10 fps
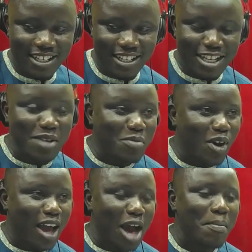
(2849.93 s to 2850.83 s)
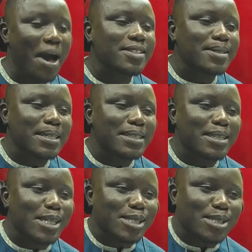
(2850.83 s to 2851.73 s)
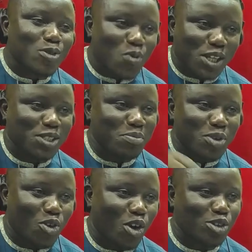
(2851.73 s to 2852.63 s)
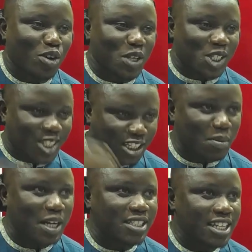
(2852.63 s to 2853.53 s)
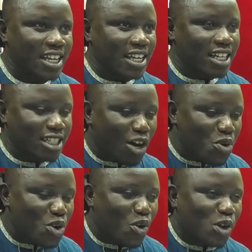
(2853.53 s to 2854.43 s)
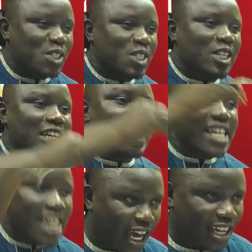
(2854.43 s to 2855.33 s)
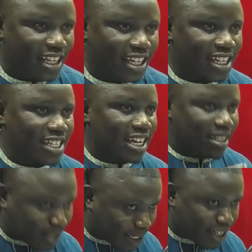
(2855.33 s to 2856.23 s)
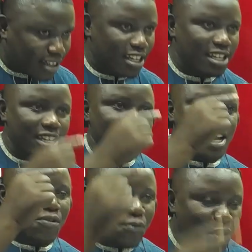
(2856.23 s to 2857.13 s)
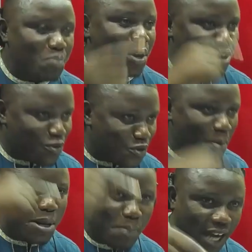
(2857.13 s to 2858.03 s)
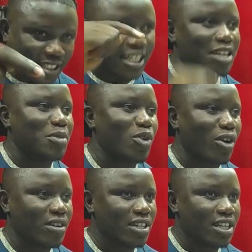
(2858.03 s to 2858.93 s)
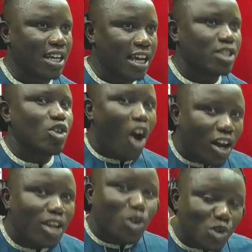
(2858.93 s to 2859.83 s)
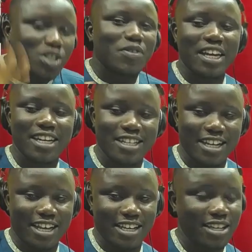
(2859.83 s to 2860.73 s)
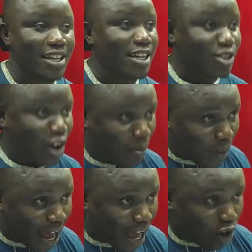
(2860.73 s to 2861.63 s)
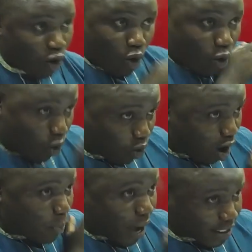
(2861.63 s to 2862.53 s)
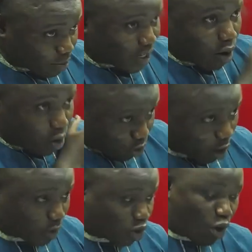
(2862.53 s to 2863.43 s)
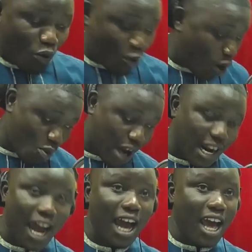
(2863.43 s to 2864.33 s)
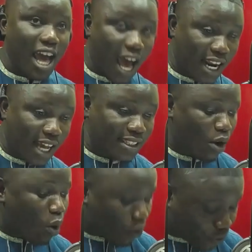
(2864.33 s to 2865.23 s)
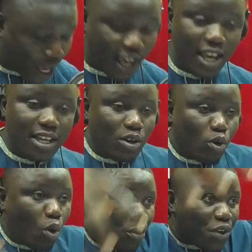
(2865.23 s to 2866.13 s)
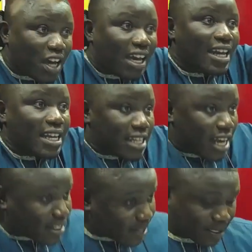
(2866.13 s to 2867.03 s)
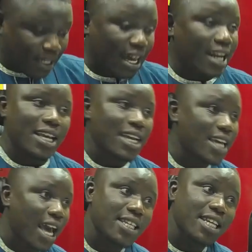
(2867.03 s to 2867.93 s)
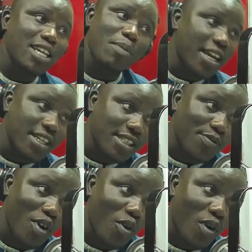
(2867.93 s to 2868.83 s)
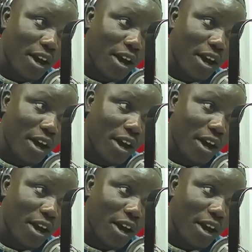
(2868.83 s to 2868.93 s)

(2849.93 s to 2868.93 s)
Game boy, I'm asking this question because of the statement that we consistently hear. Yet, every person informed the party and him know into all-inclusive. Then need the hand. So, but Uncle Party Muna was sure I'm so form one. And I said, Oh, she gun and you know, gun, yeah, and you mind this if one.